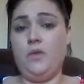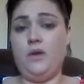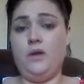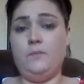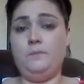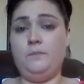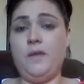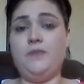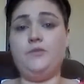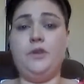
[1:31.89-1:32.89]

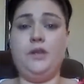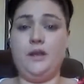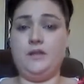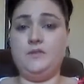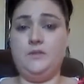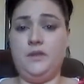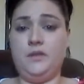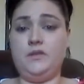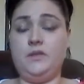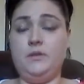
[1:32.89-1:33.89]
after he got his
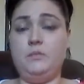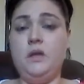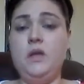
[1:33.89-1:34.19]
feeding tube.